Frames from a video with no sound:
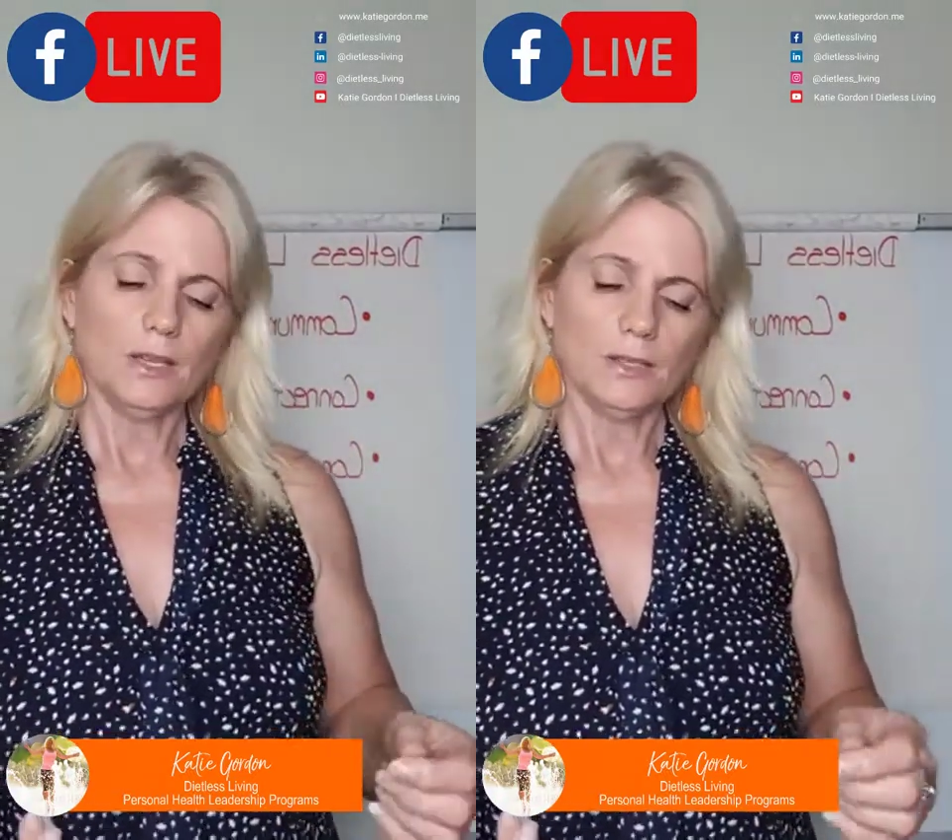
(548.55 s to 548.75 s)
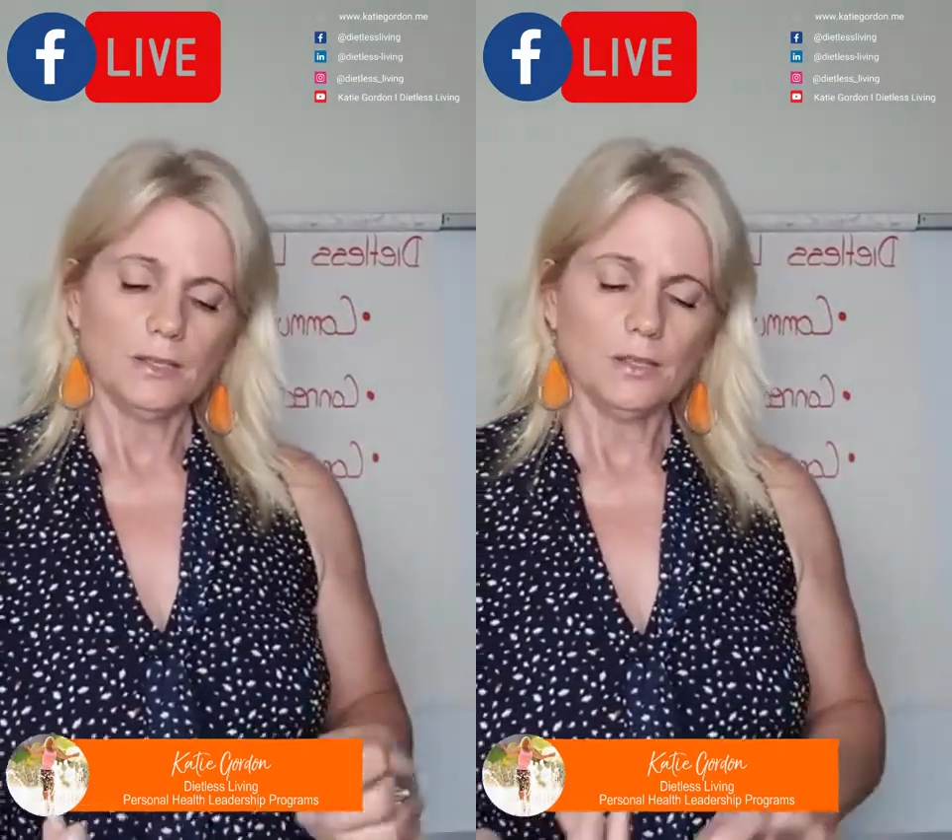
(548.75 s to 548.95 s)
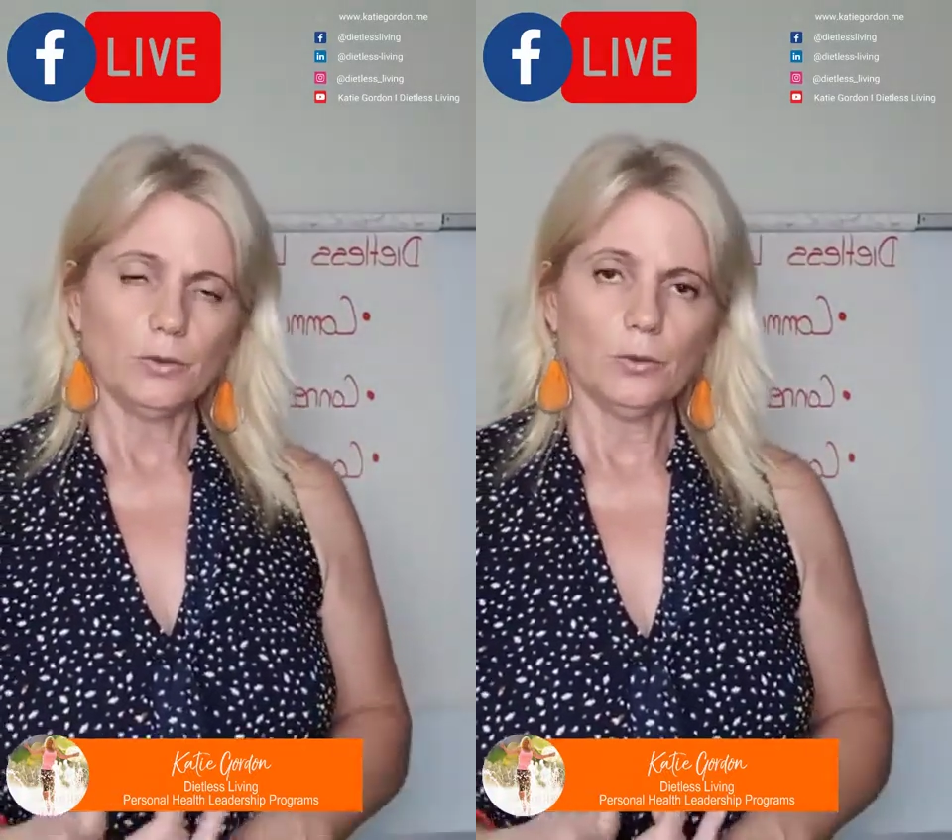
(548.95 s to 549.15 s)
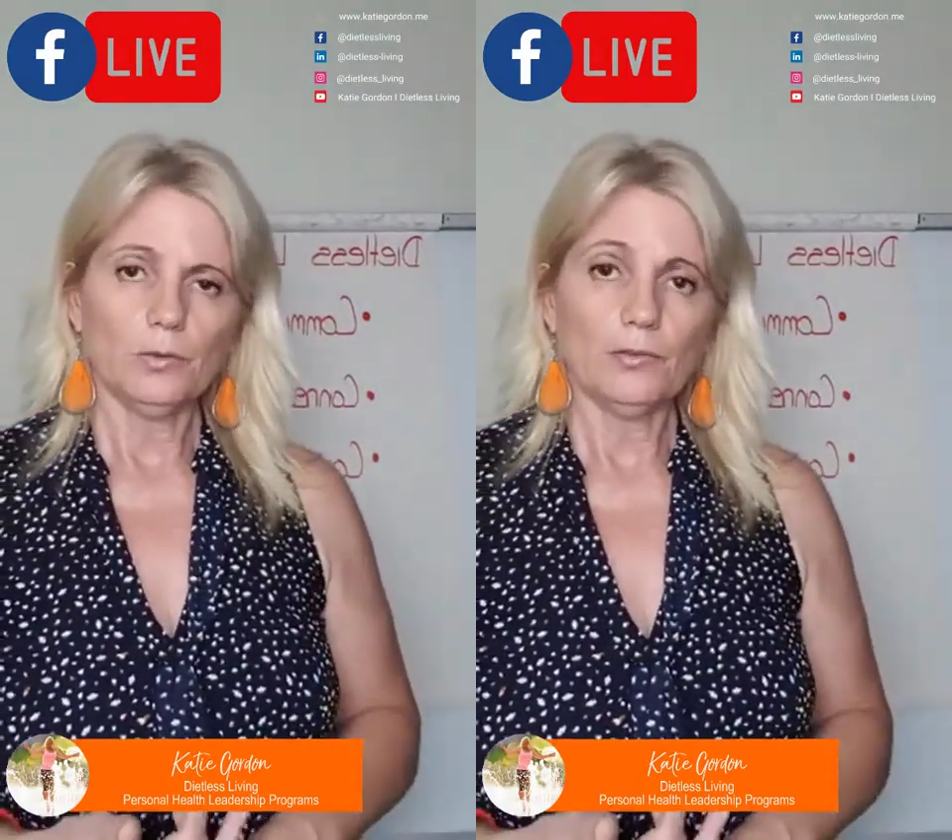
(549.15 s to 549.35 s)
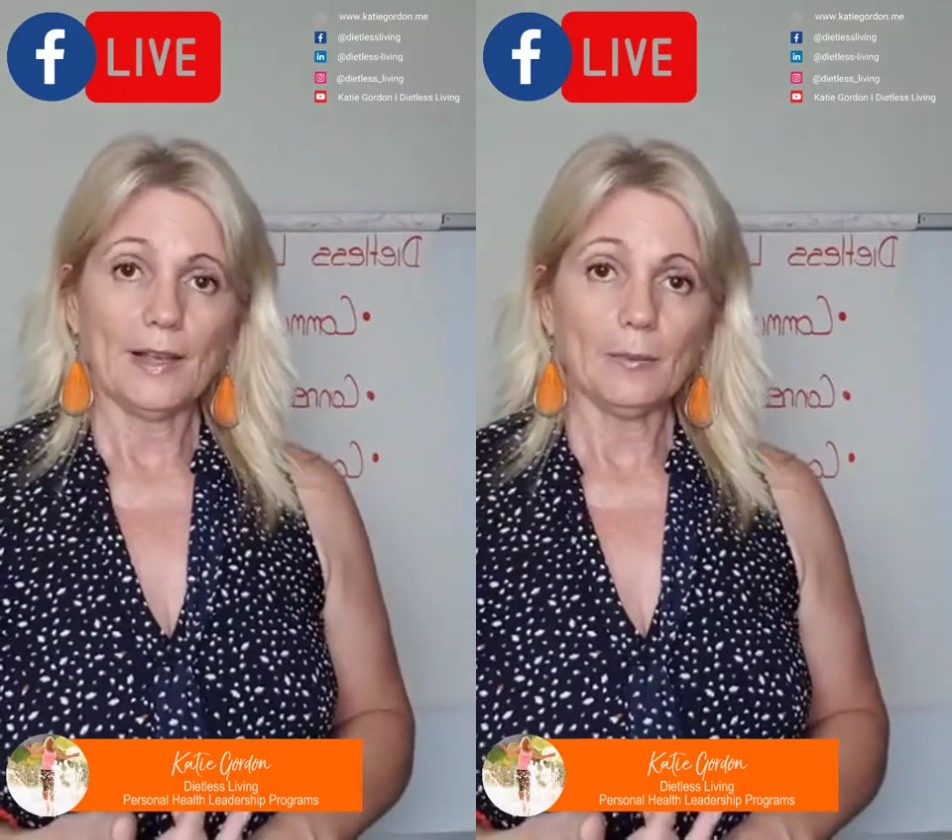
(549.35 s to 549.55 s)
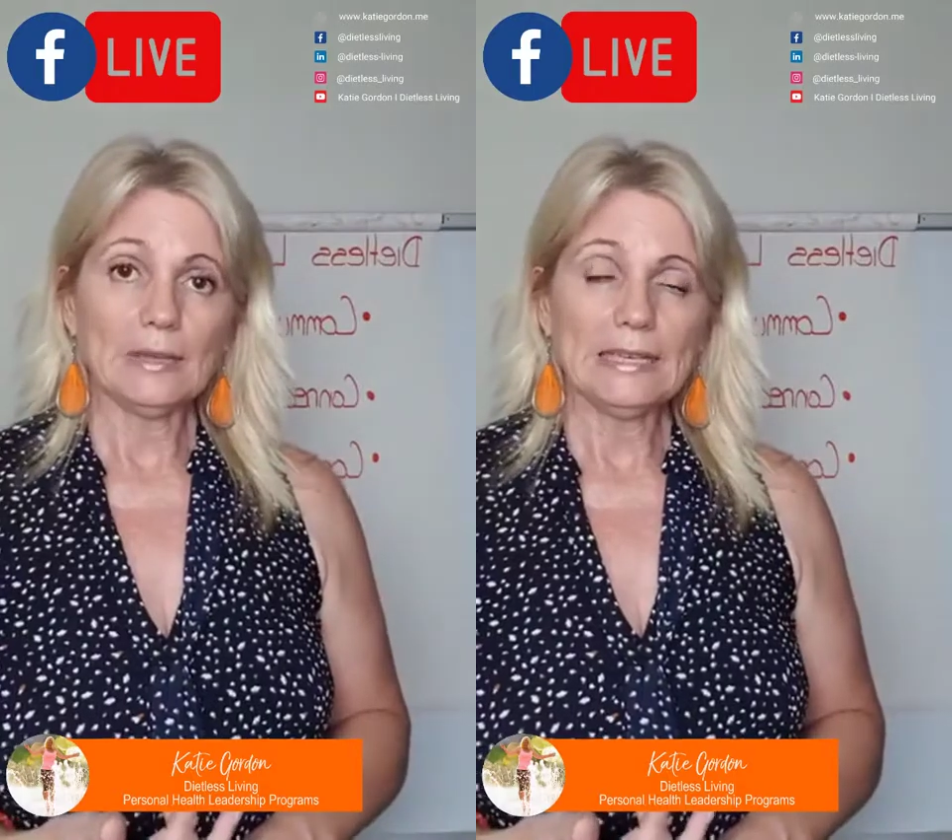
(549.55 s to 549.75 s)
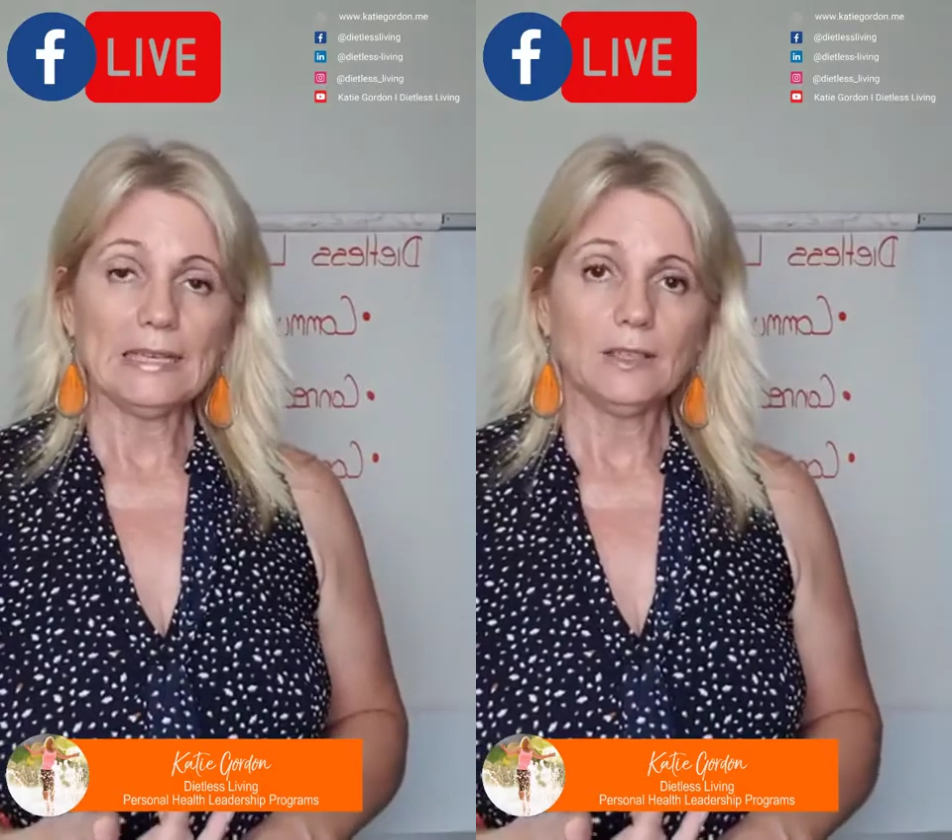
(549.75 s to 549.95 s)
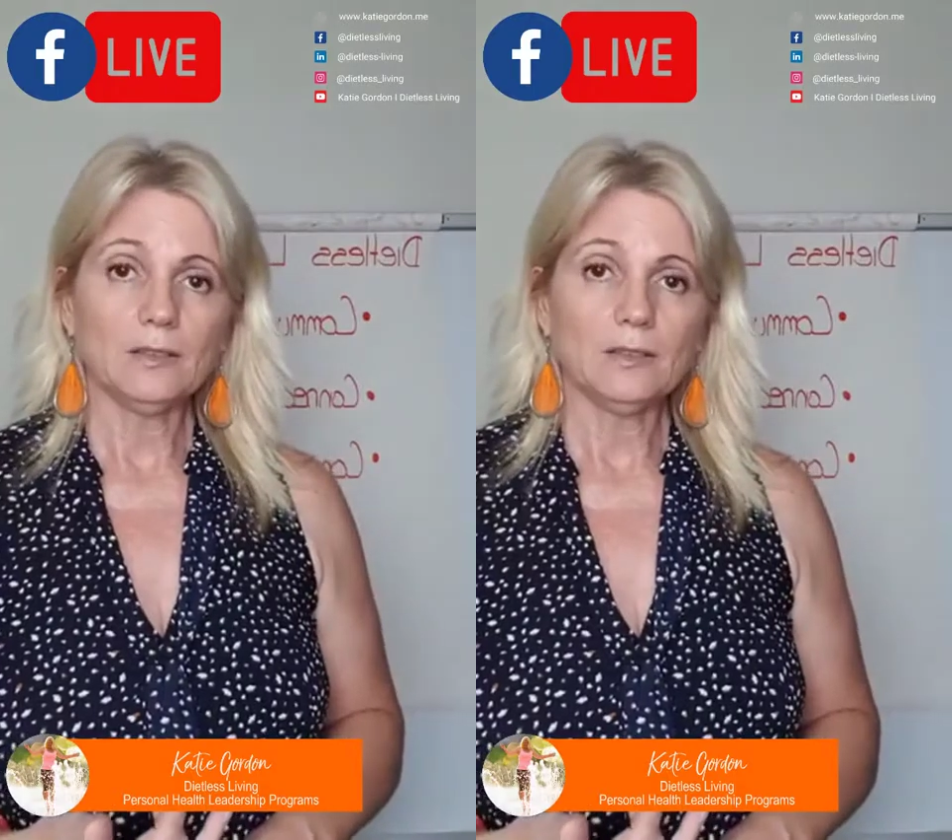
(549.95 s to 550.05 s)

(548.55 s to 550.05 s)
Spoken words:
Is it your family?